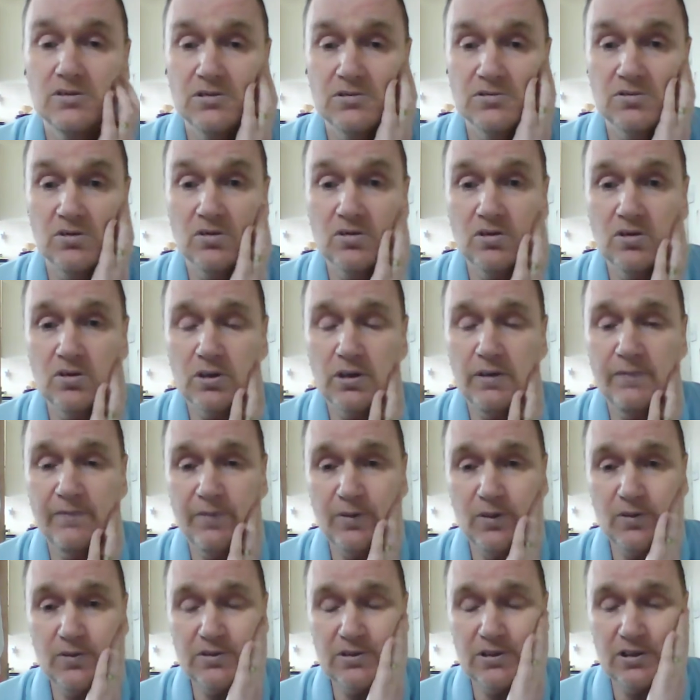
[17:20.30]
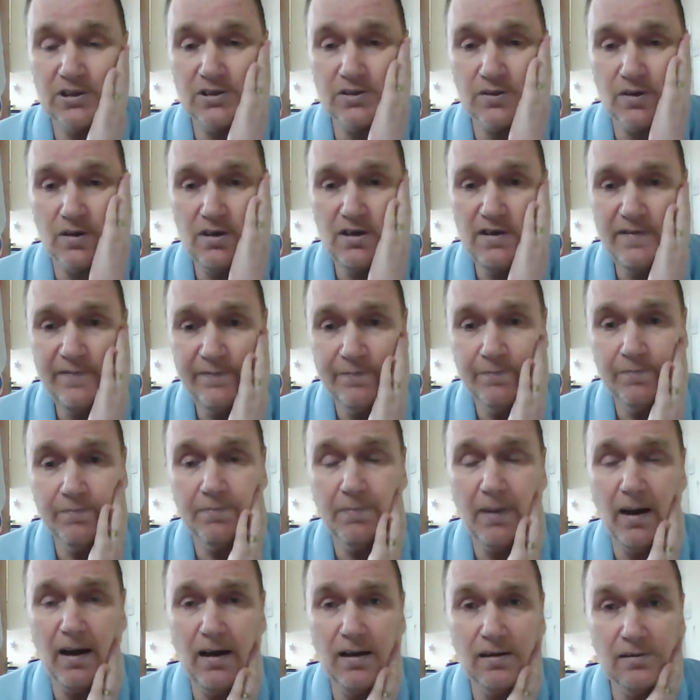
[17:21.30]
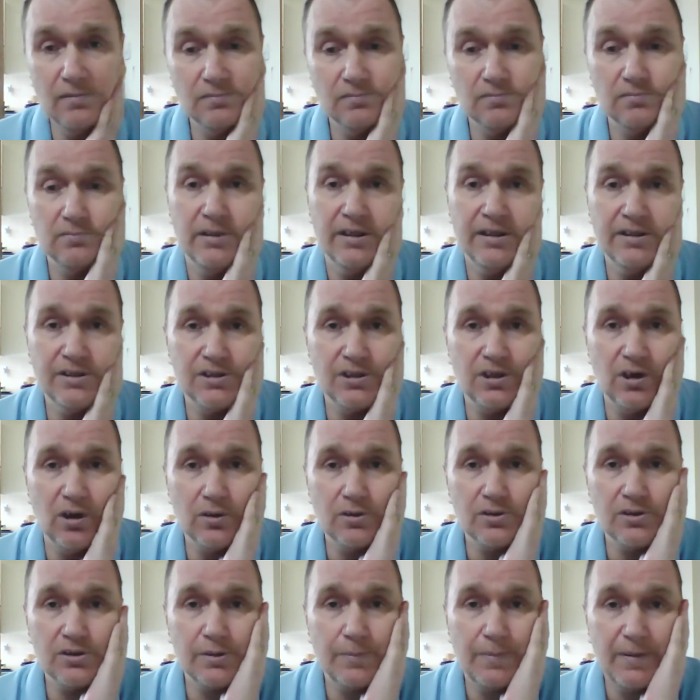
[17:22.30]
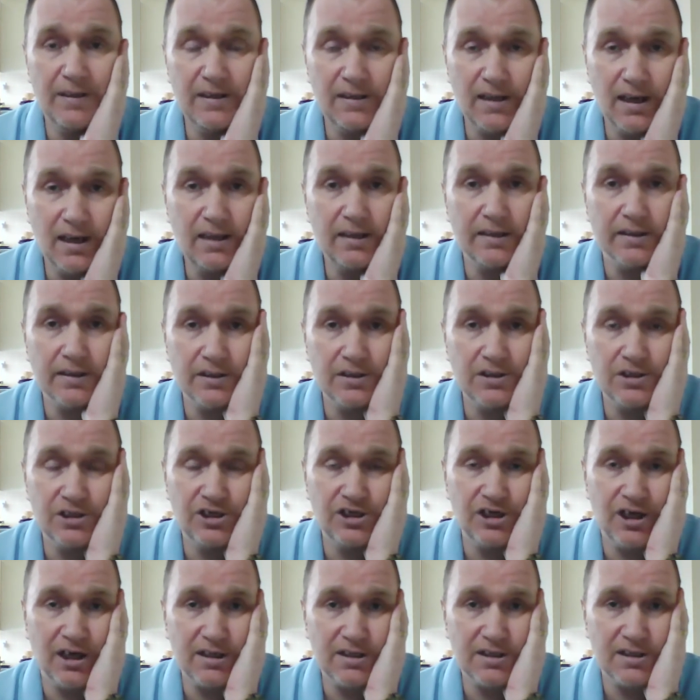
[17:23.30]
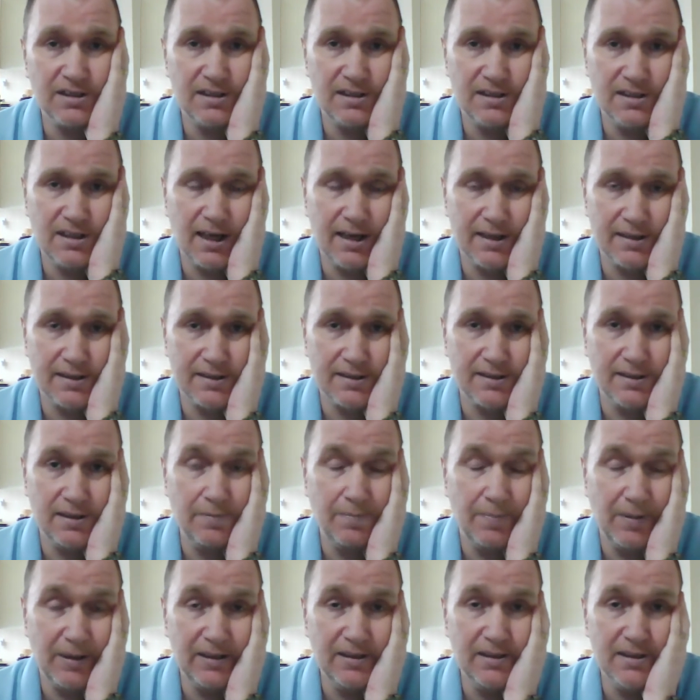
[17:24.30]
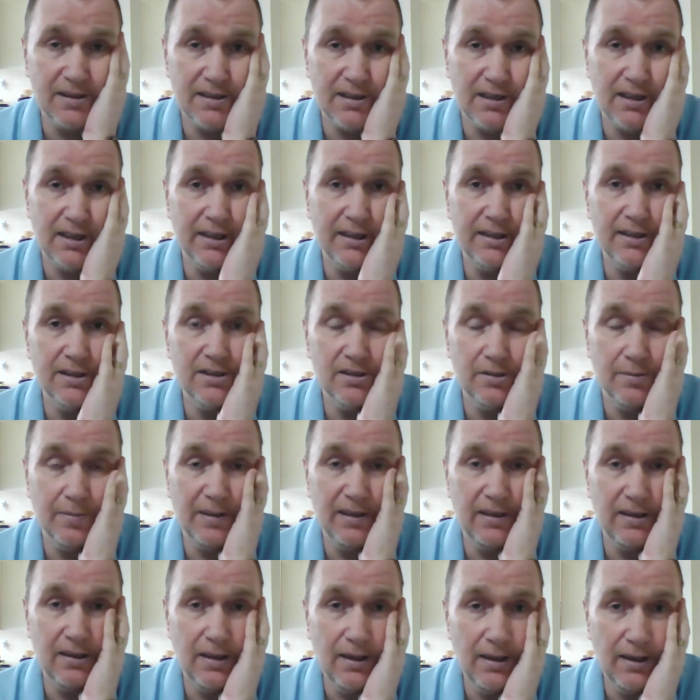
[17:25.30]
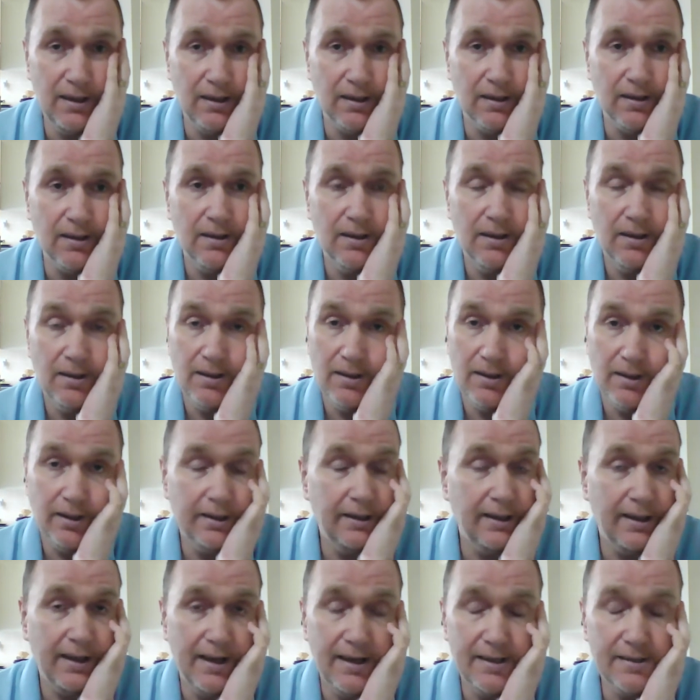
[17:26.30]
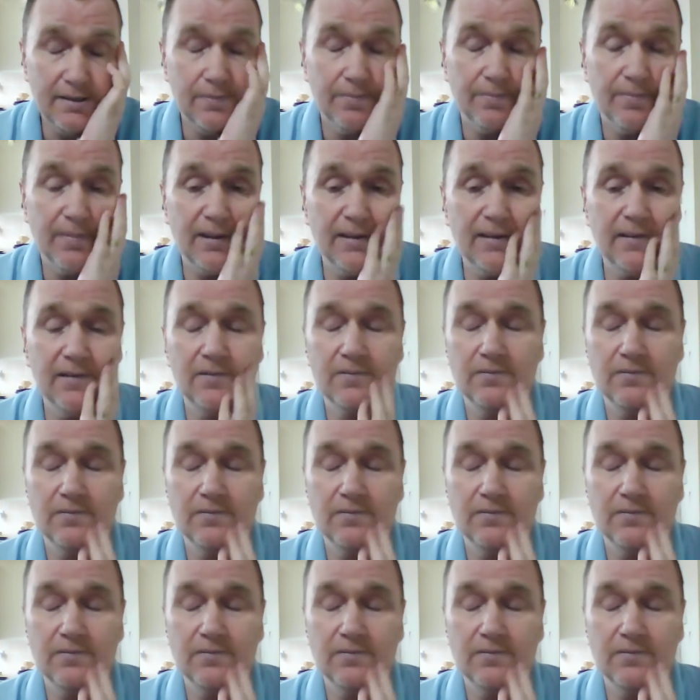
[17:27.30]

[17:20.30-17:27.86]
Not looking forward to the drive, but it's got to be done. Because justice has to be seen to be done. And it hasn't been.